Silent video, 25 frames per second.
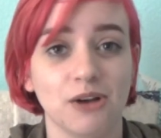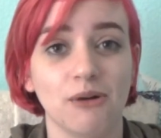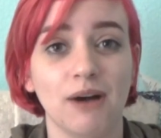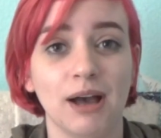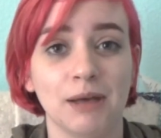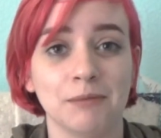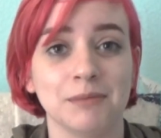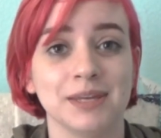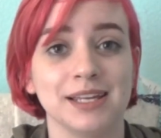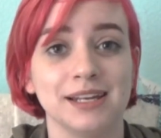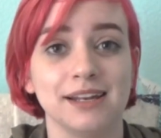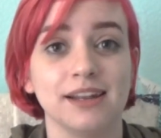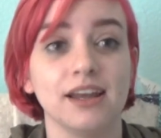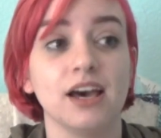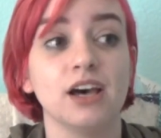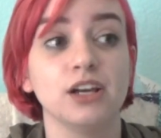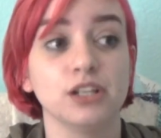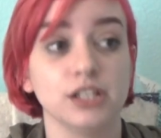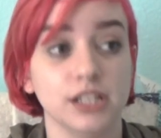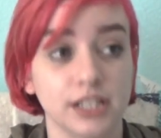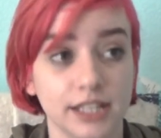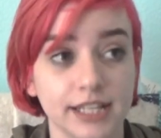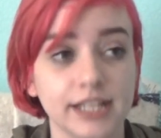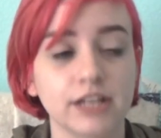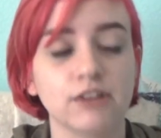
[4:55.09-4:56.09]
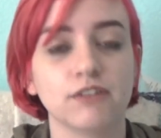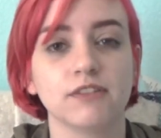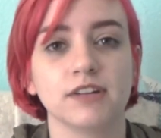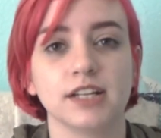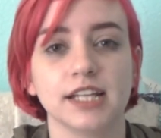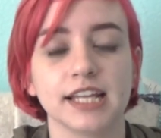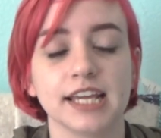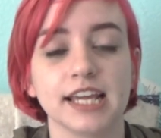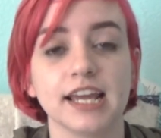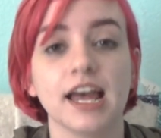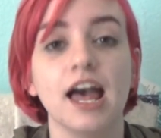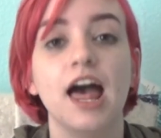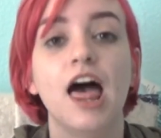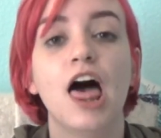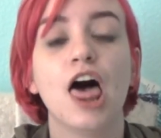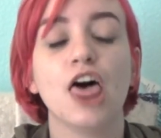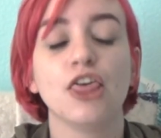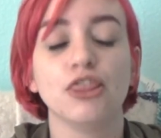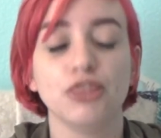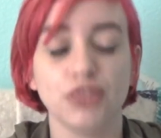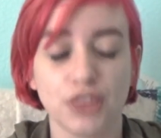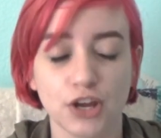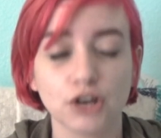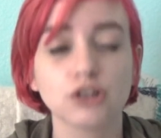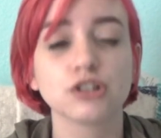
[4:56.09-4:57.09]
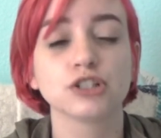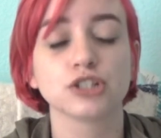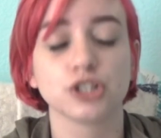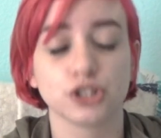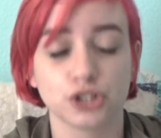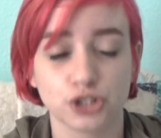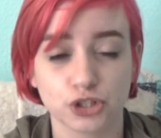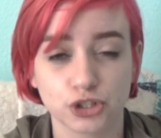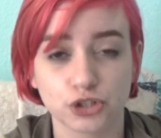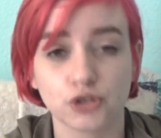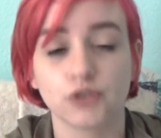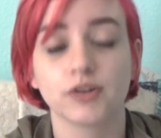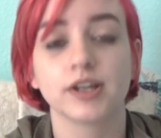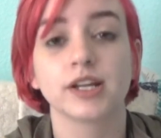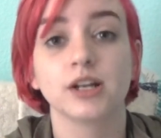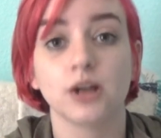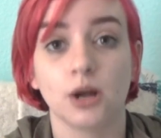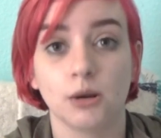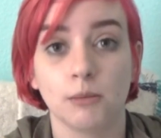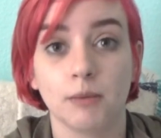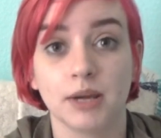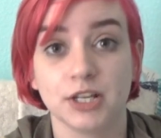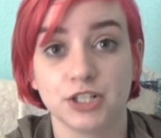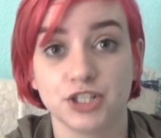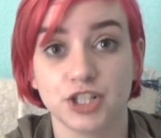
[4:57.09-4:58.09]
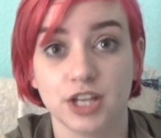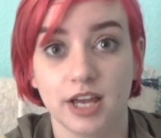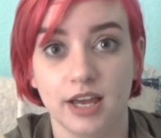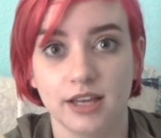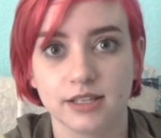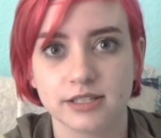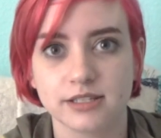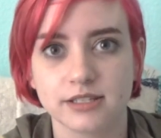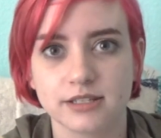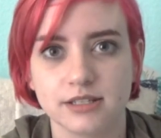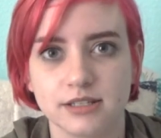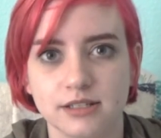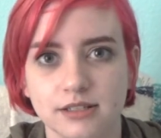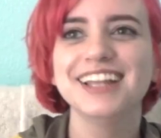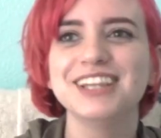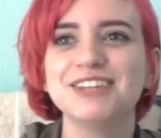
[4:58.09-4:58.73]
I mean, literally, there is a screen on my chest.